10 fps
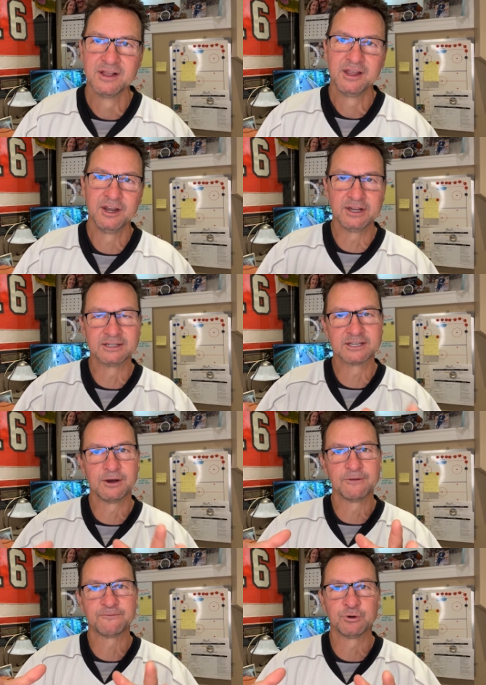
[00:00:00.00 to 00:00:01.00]
And you can
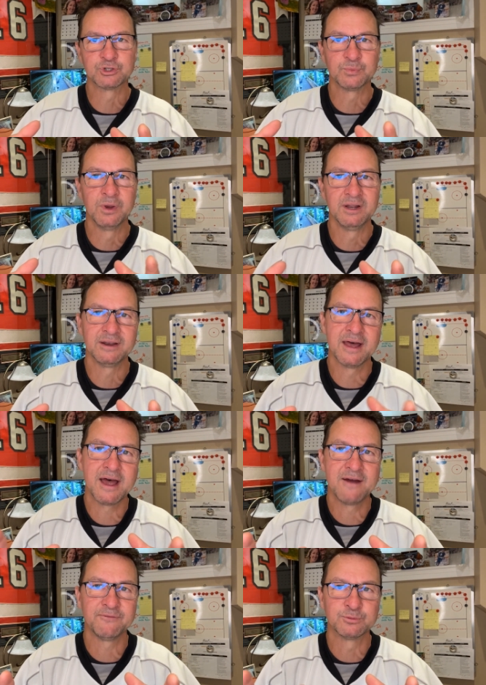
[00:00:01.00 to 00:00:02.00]
tell the first minute and a
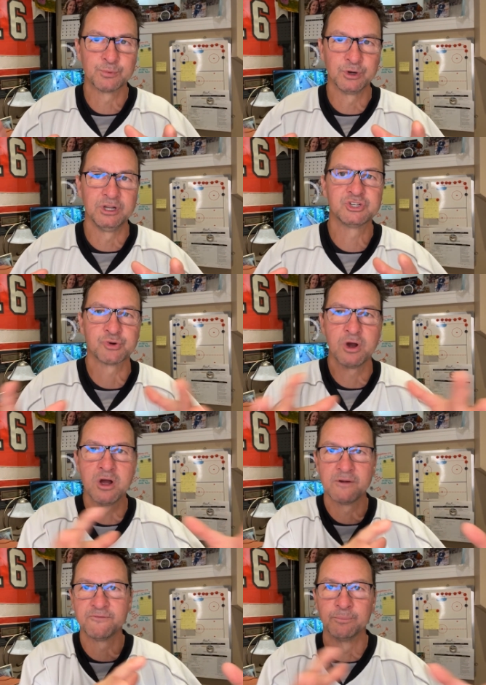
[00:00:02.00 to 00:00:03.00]
half is pretty
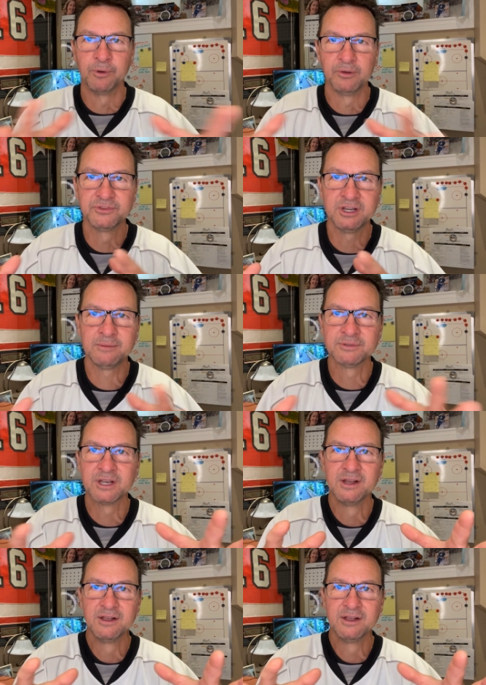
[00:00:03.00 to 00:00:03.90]
strong for both teams.